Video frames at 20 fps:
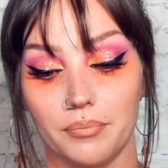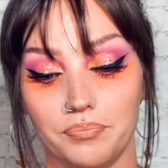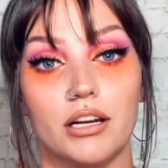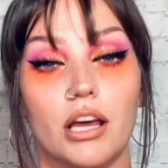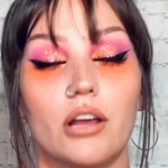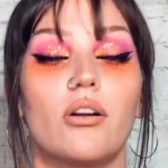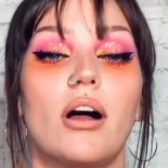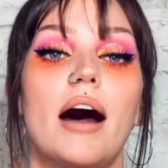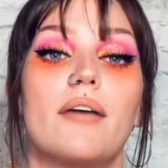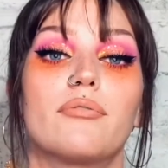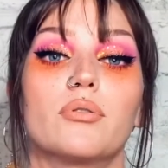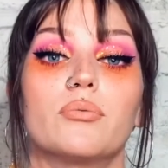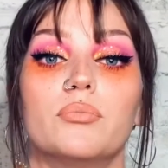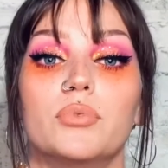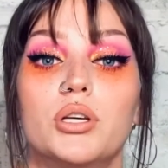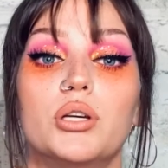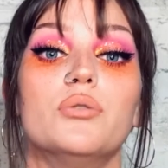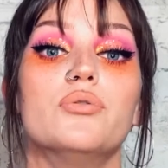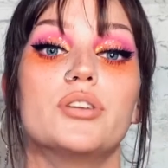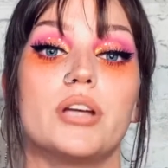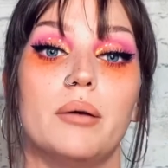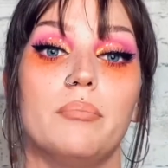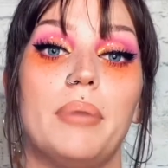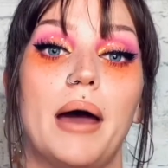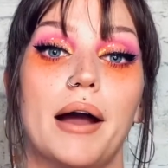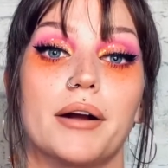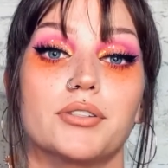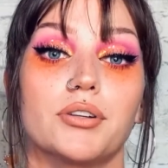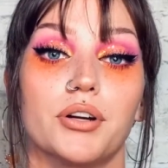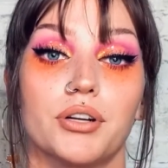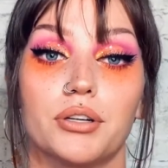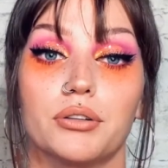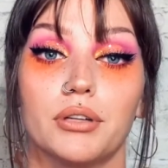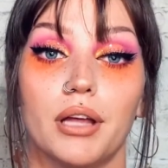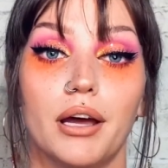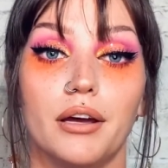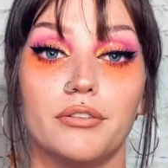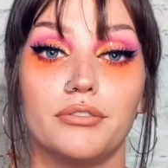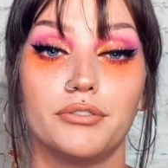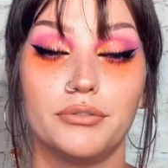It'll have a huge impact on your
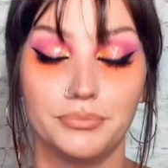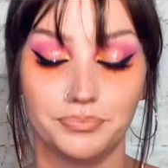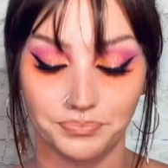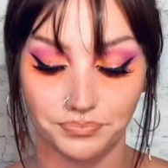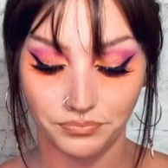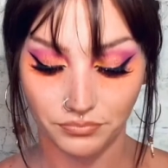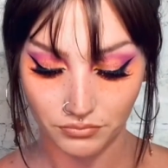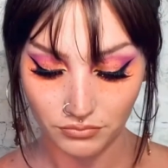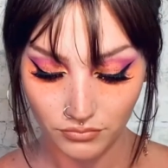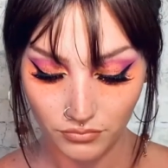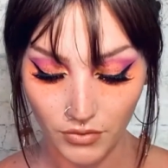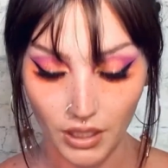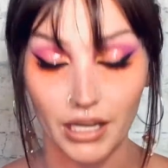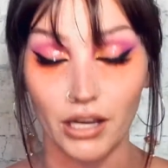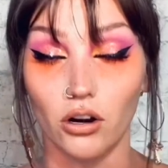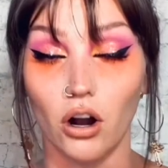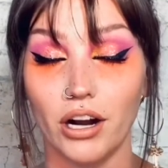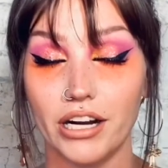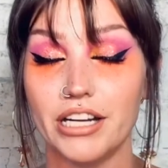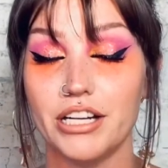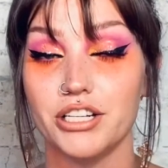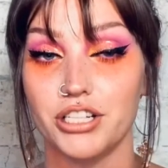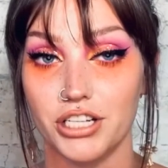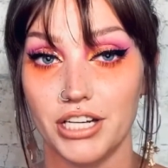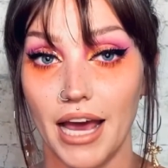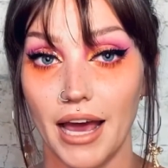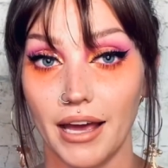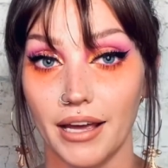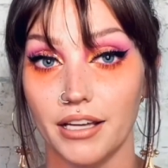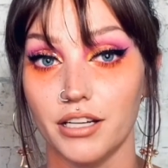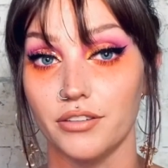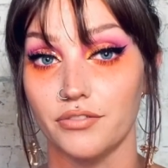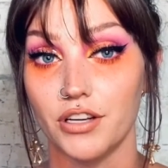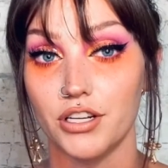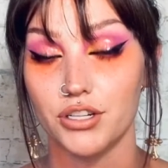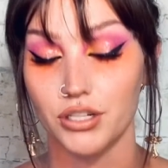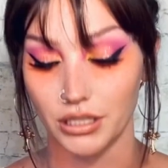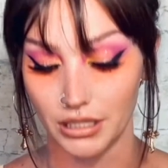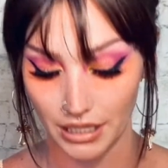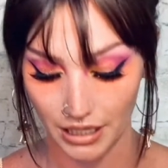life and on each day
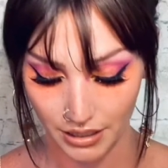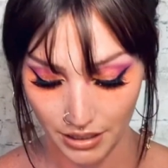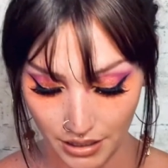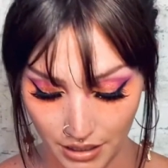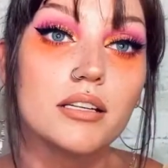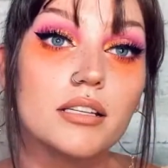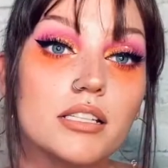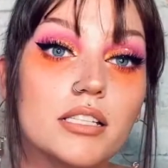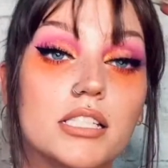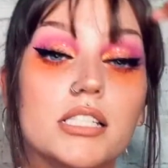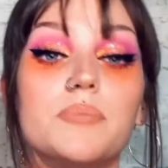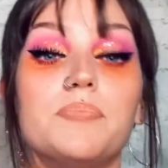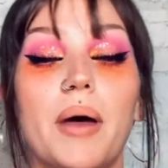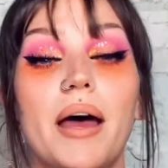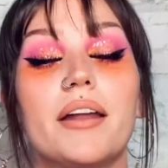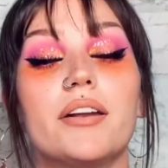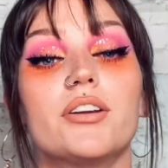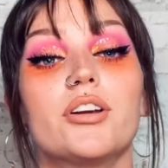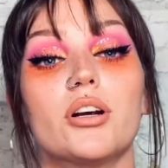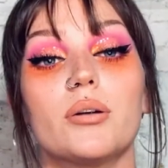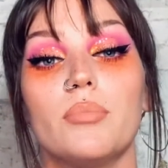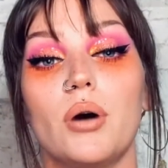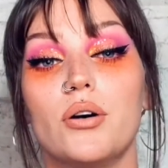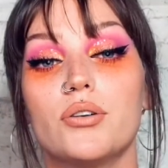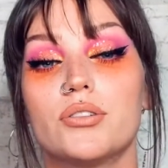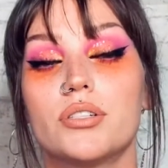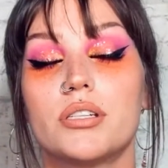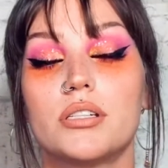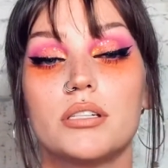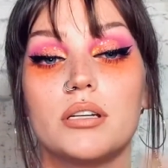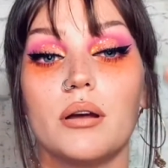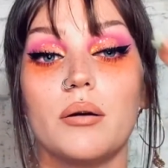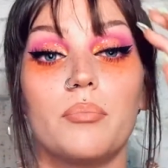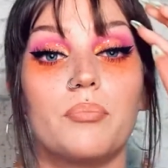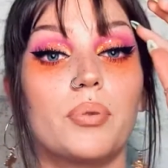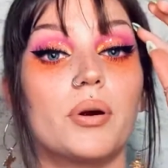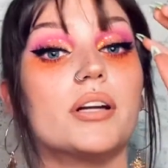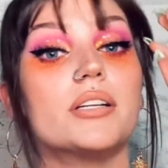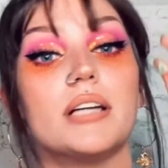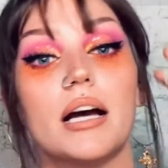individually. Spend your most
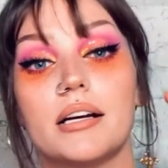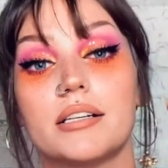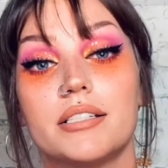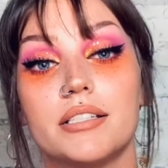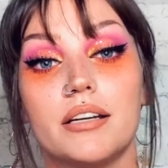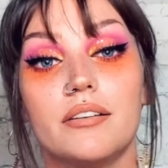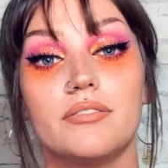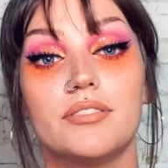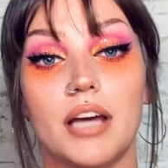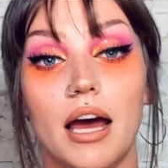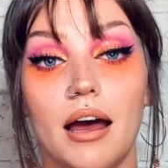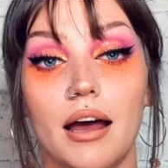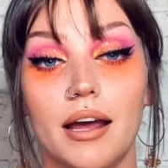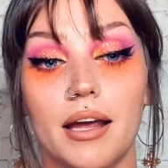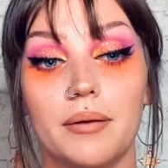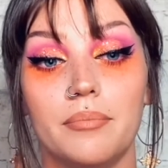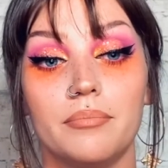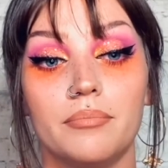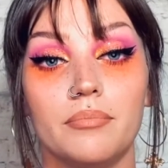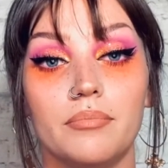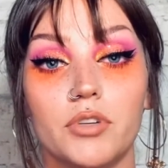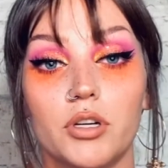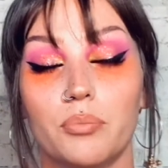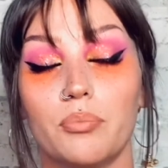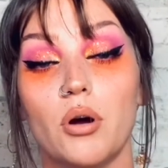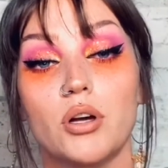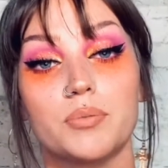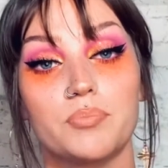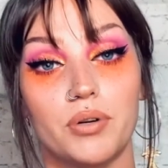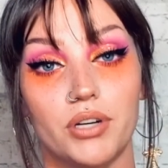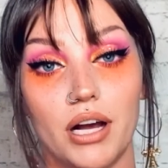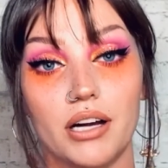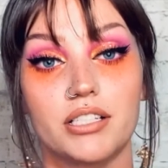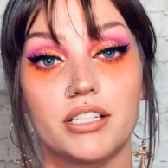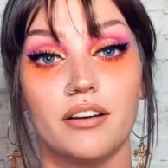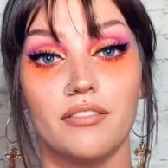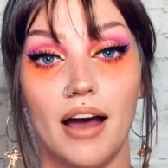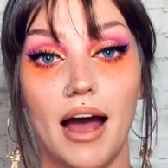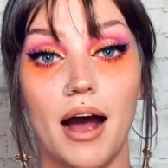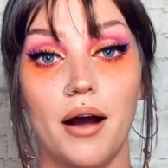productive time, your most
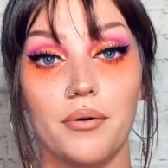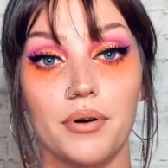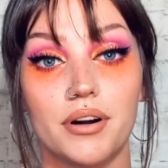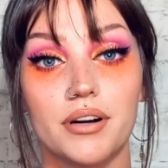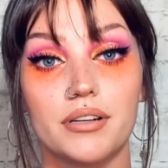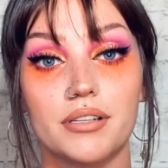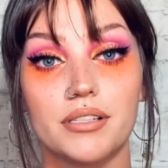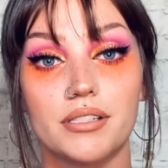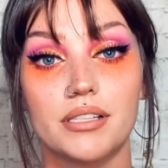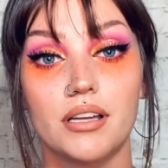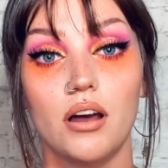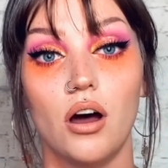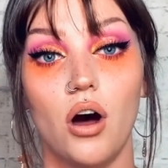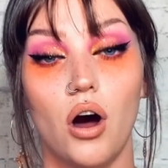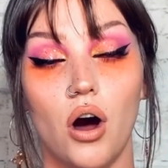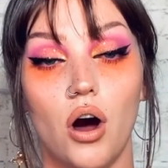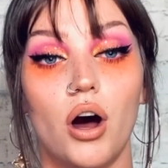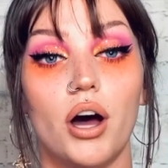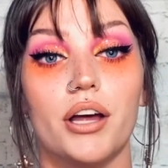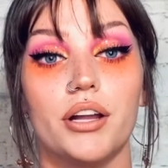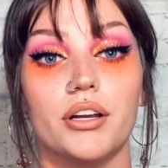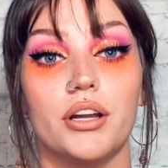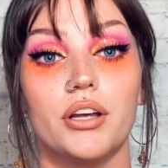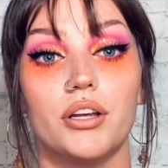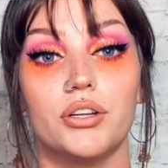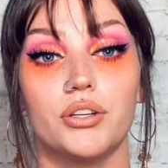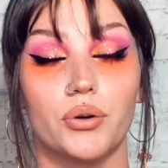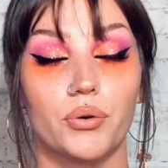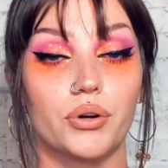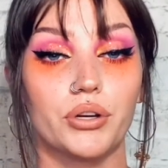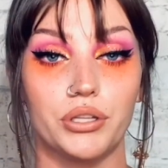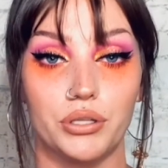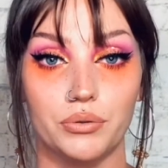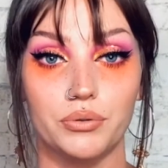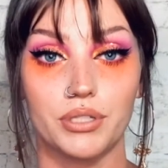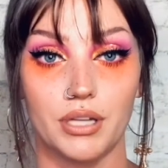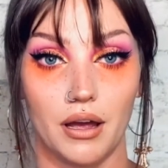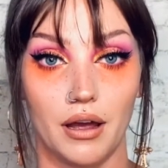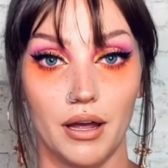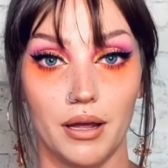productive hours on your you
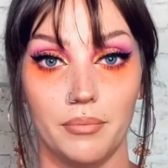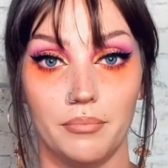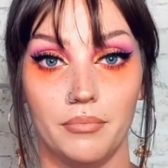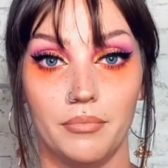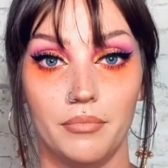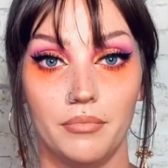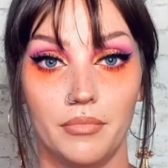time.